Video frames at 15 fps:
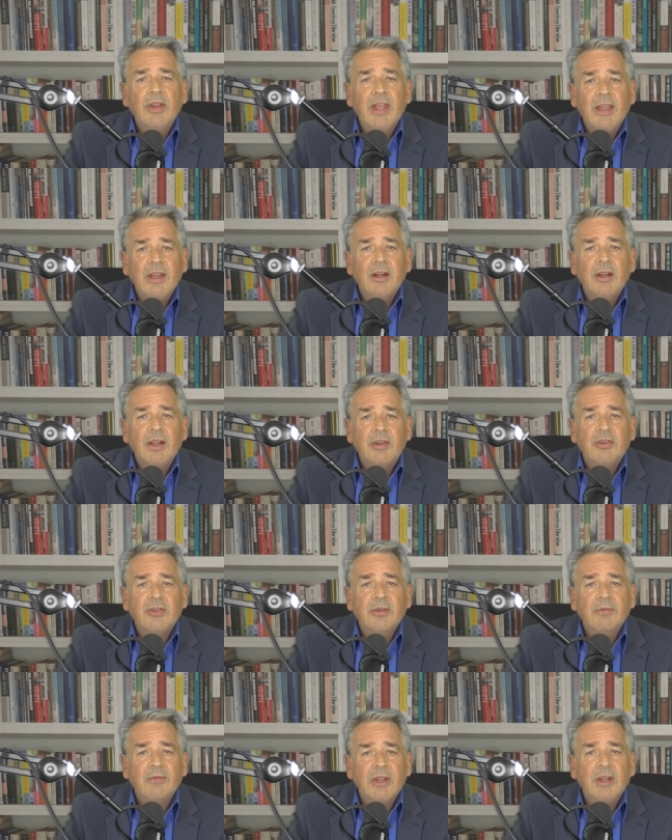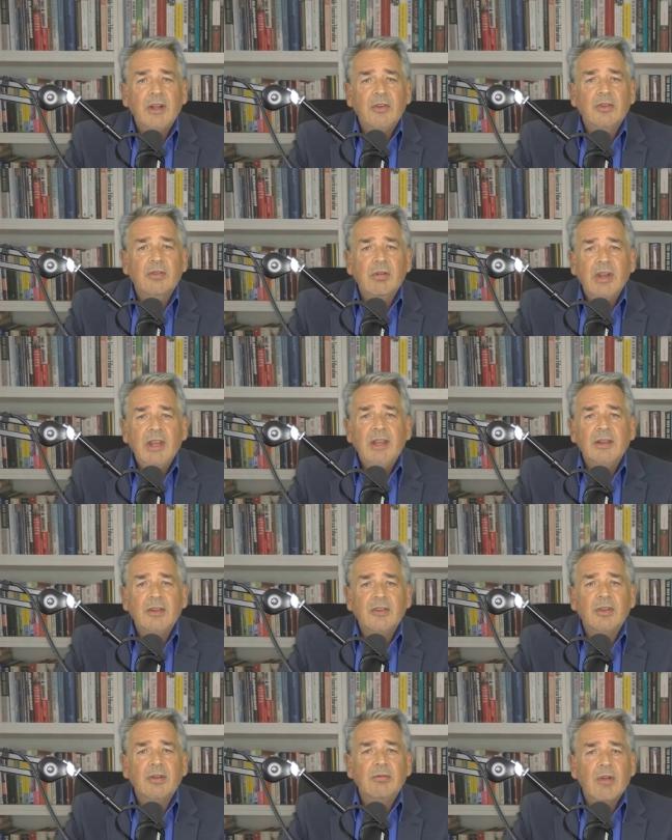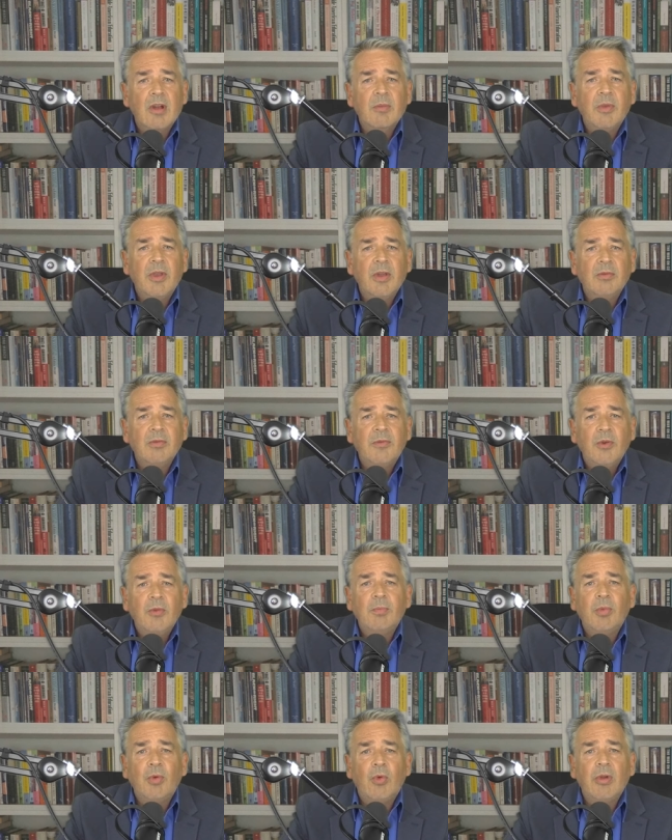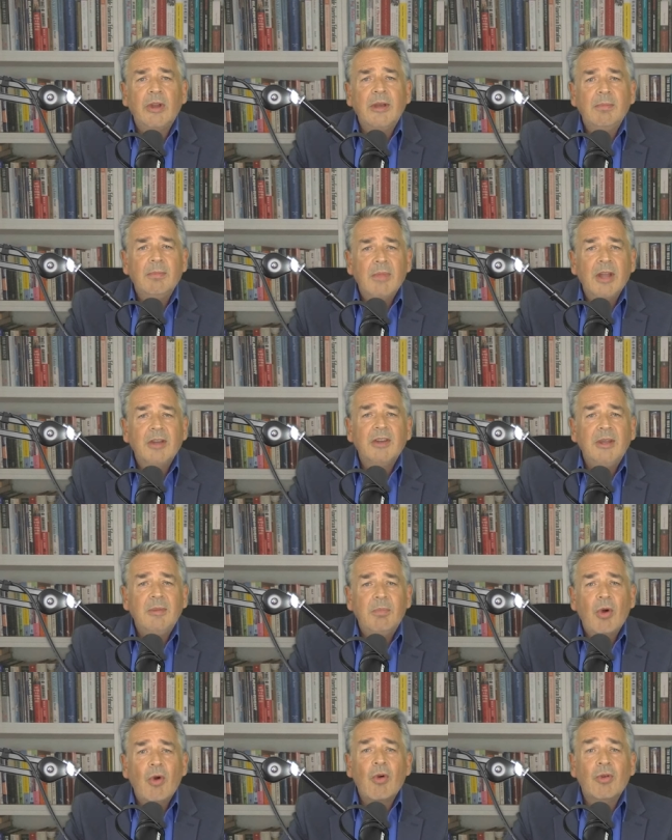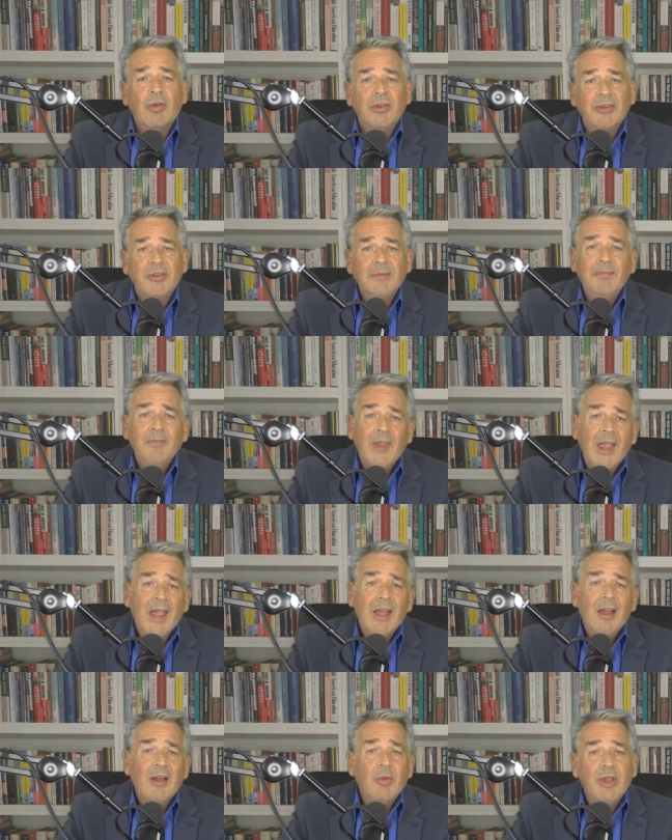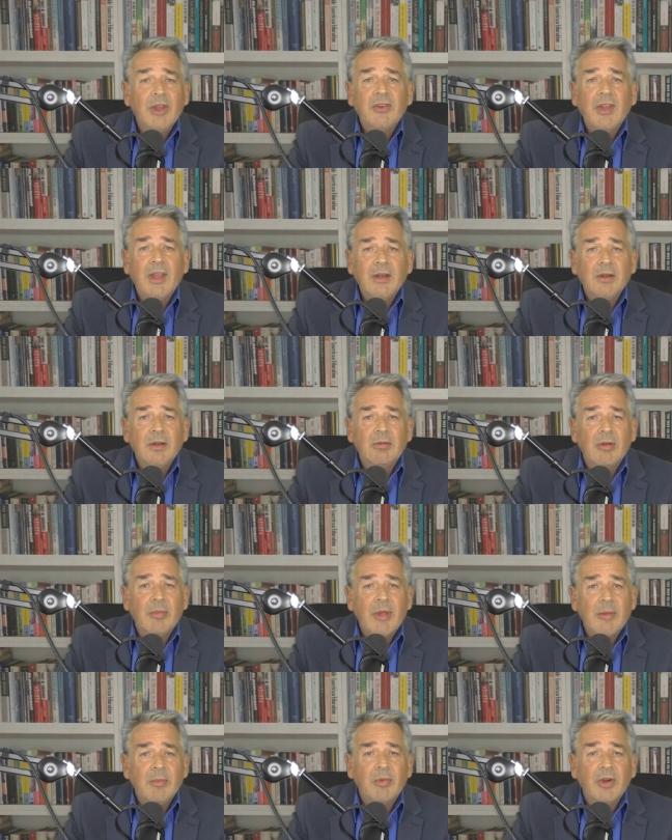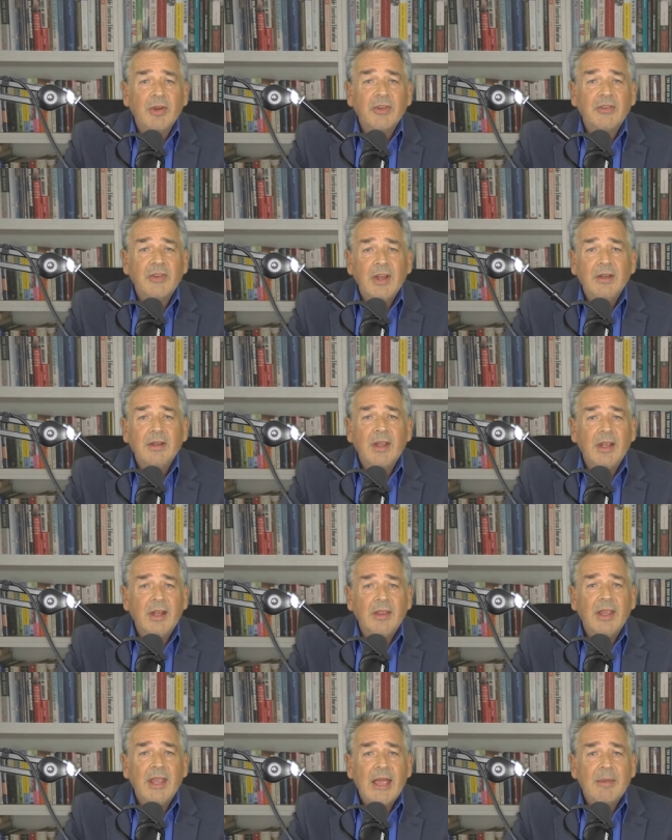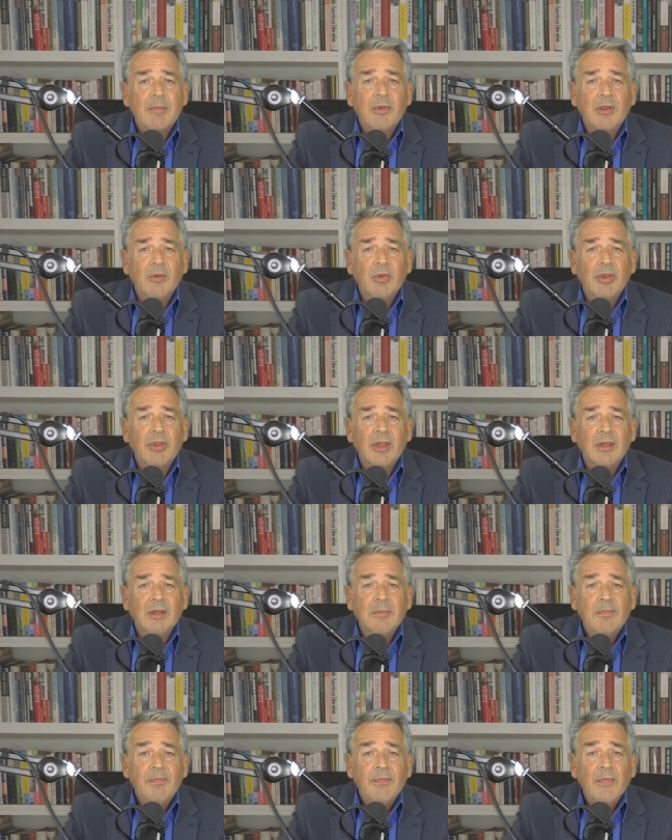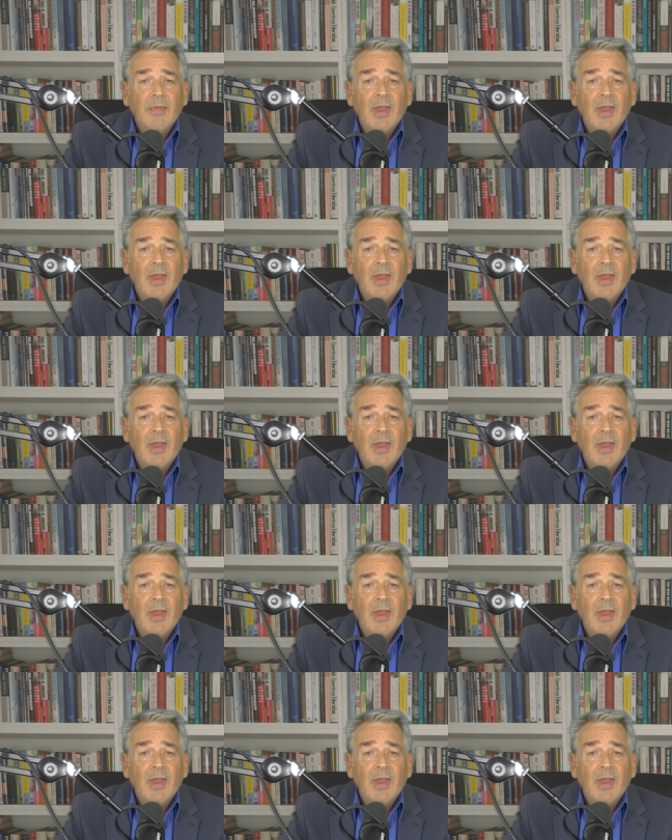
on English village greens and rugby and football in muddy bogs. We attended Remembrance Sunday in the Abbey with an